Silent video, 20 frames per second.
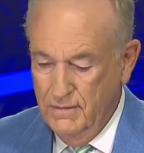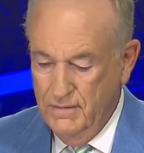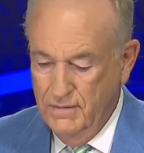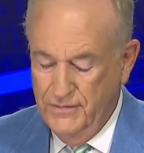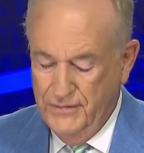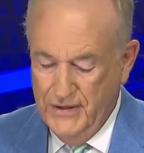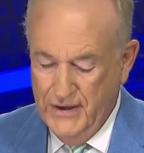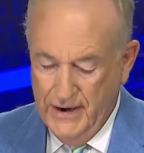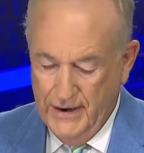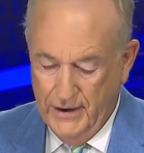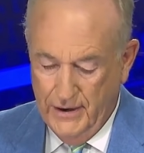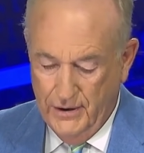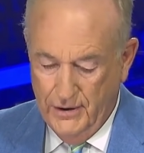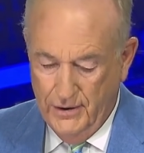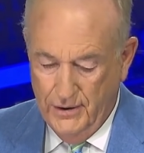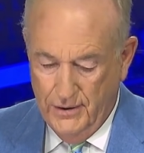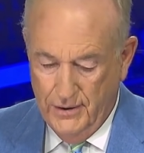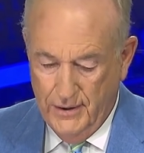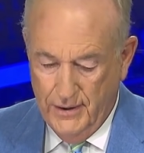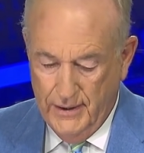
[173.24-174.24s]

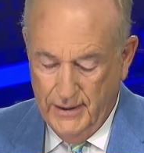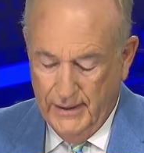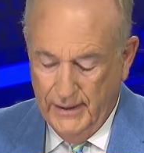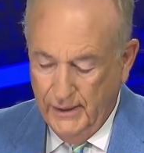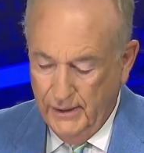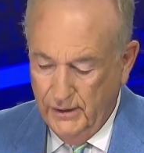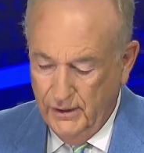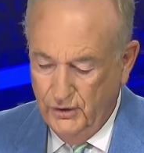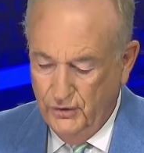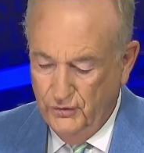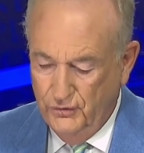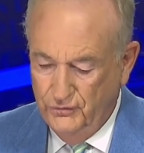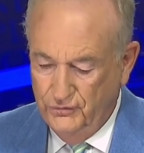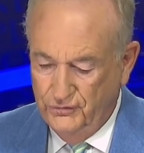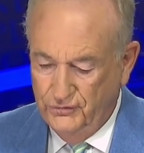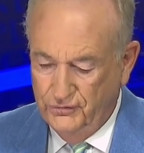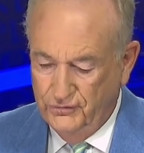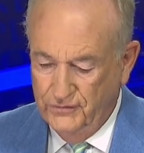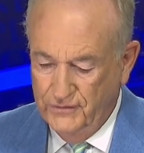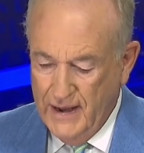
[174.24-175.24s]
there
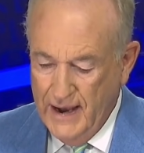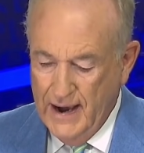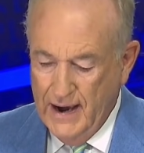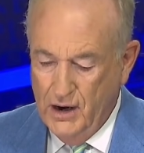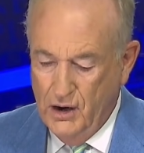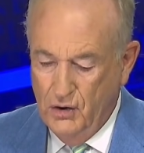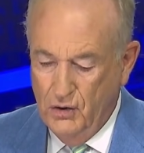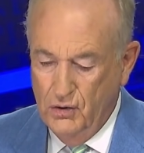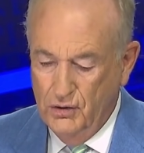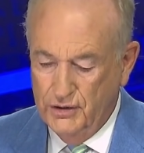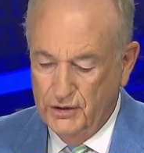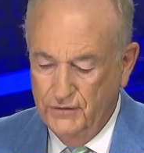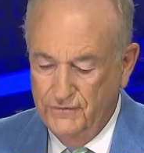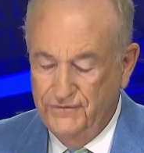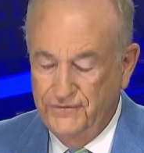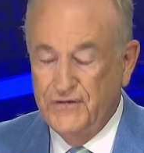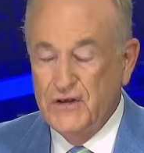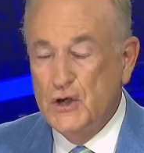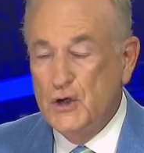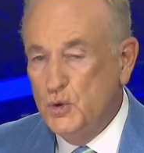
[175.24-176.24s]
is now
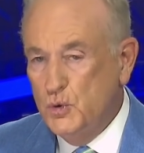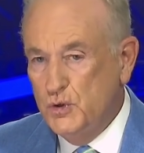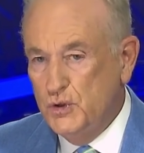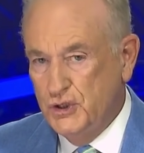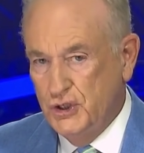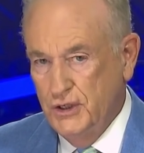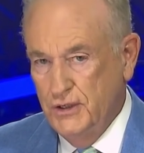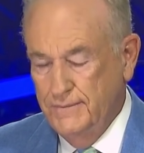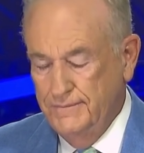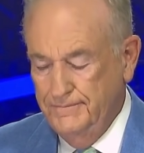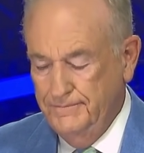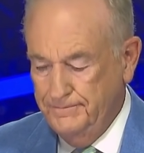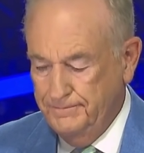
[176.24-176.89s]
confusion